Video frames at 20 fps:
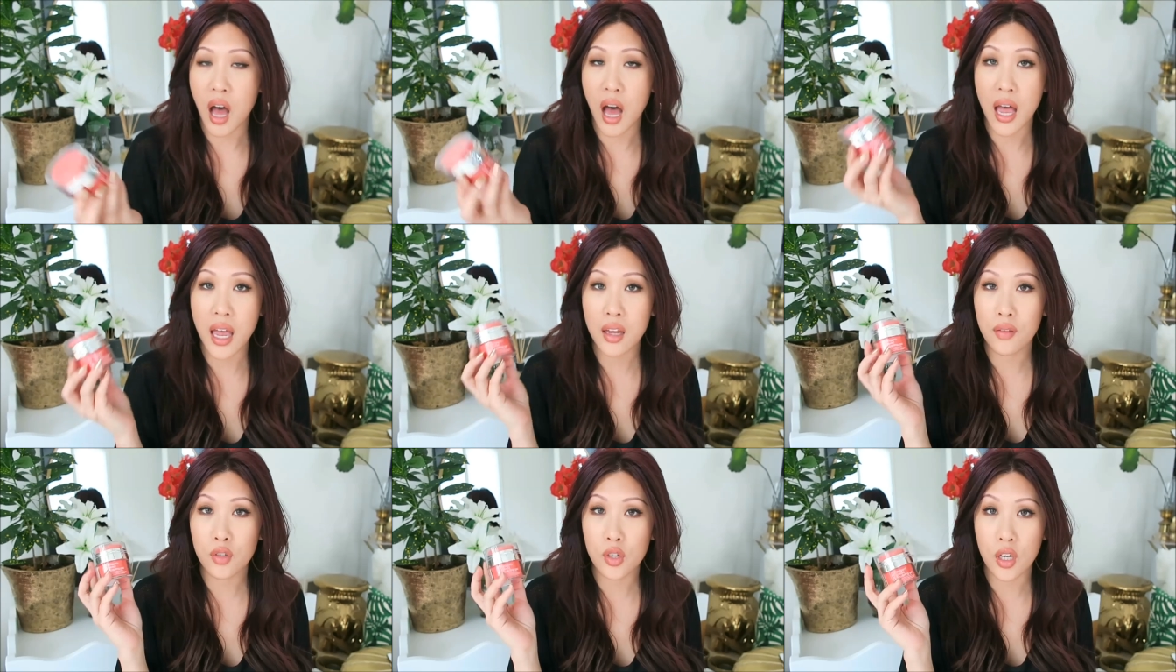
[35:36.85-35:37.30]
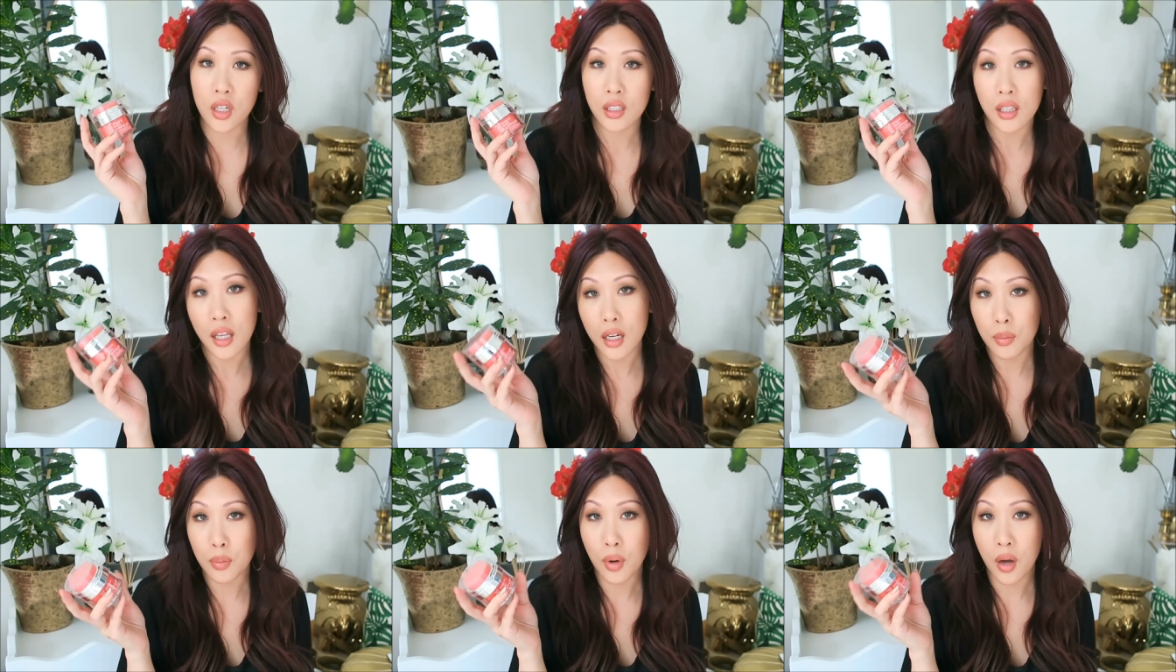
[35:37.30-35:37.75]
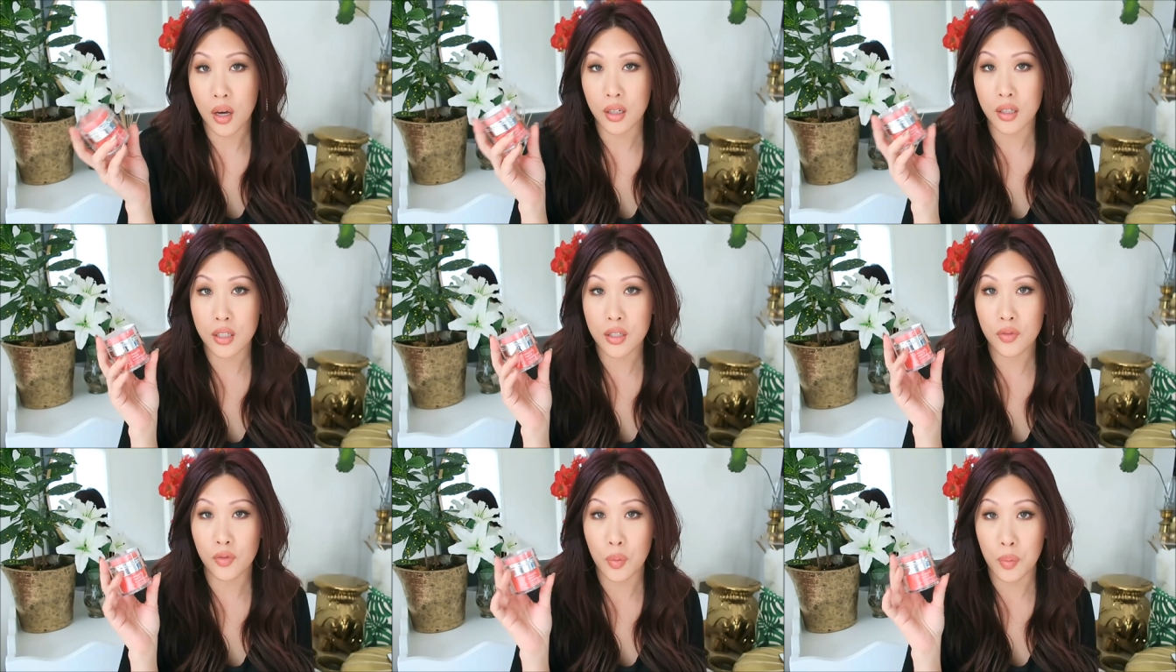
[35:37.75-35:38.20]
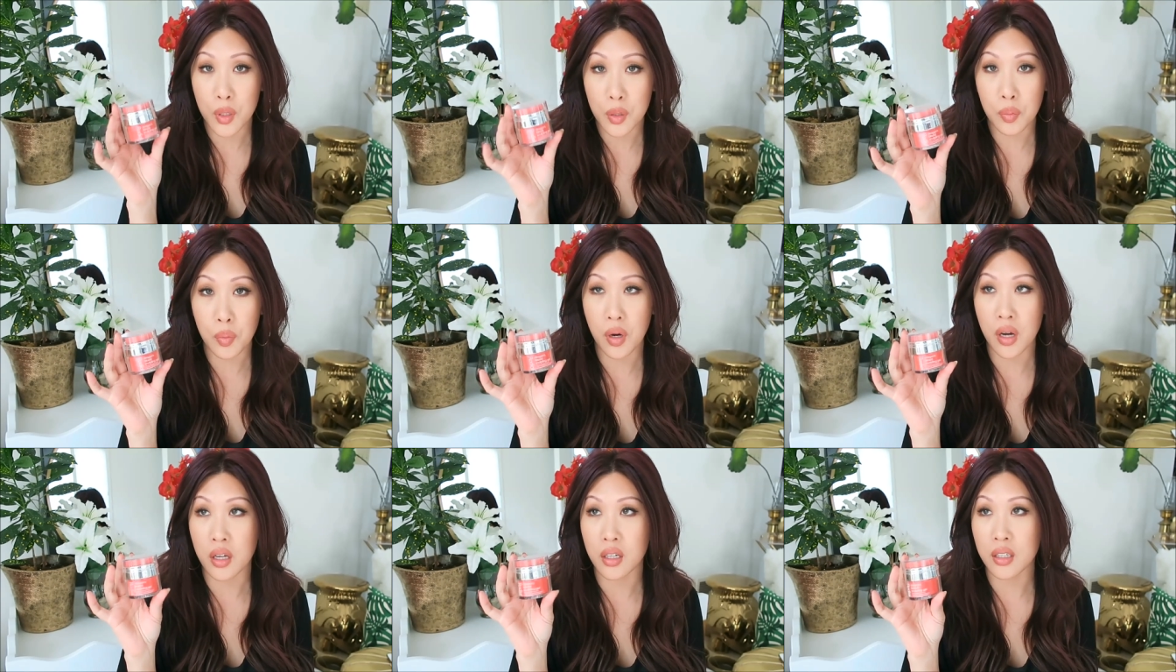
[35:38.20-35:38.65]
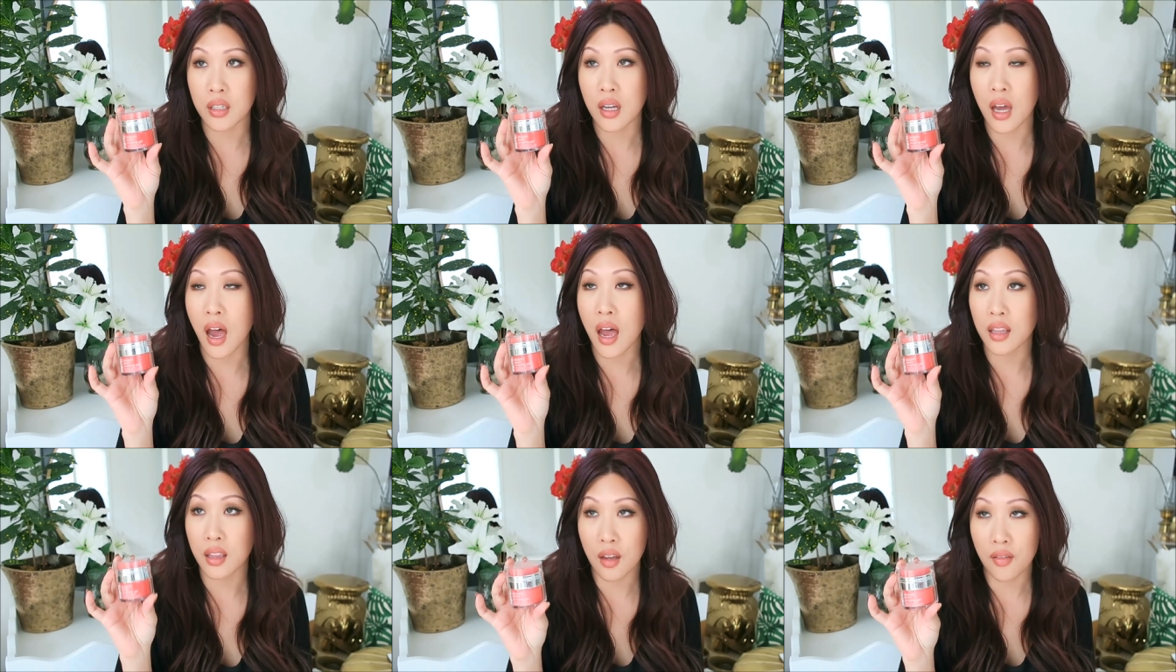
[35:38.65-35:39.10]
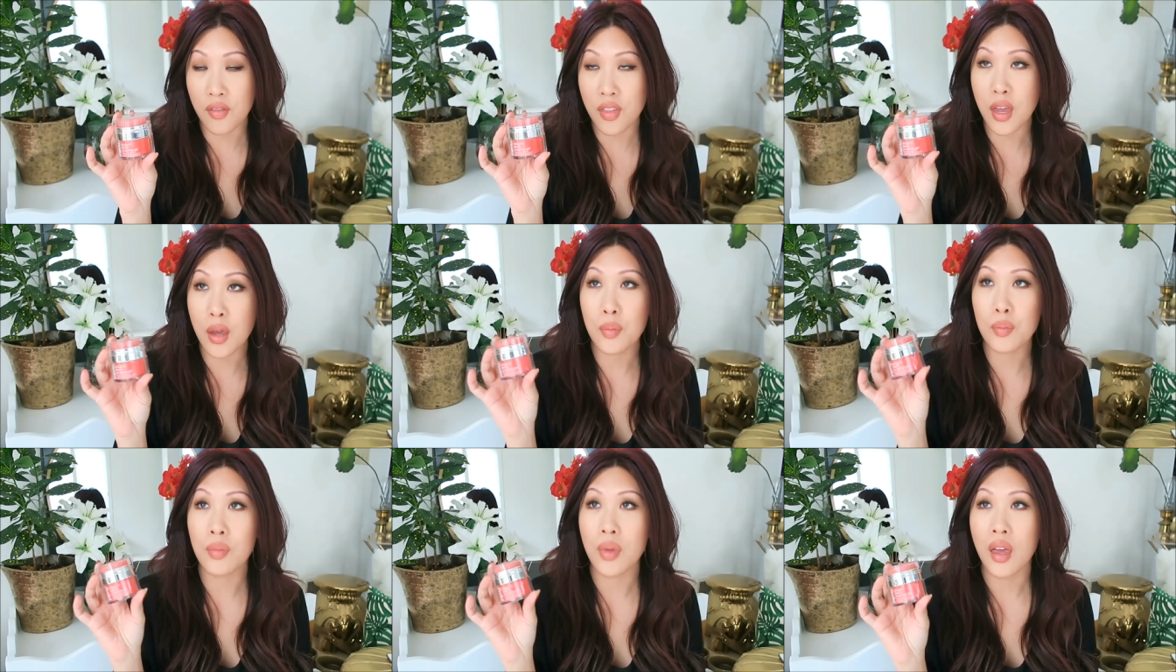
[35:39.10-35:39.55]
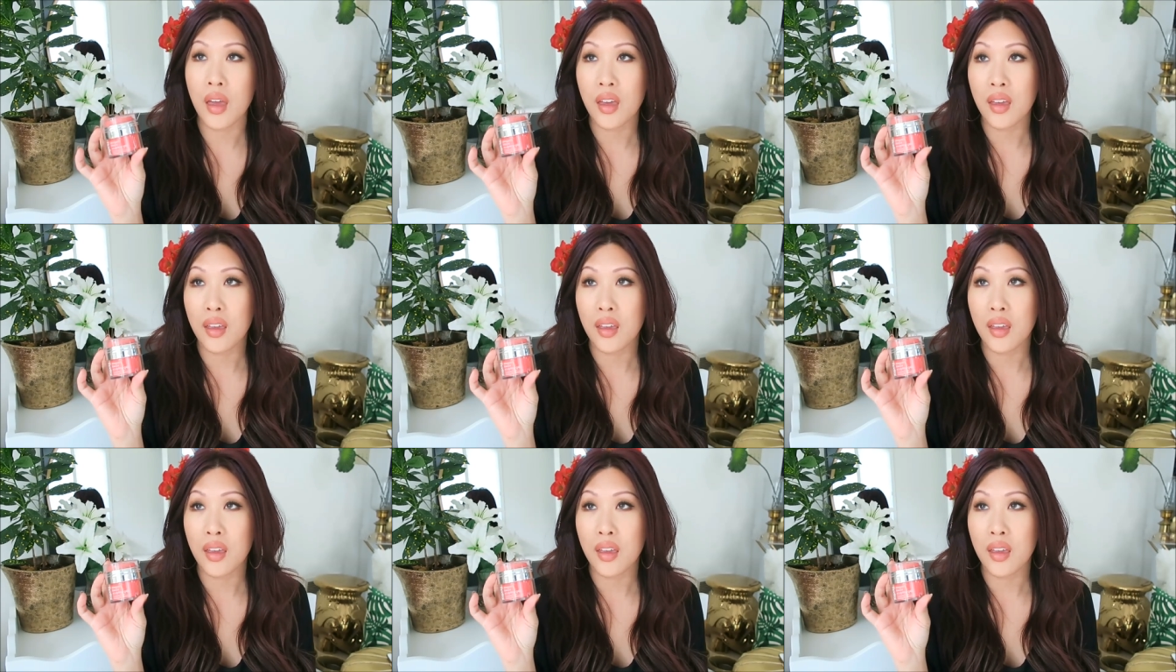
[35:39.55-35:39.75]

I have tried a lot of products from this brand. I love them.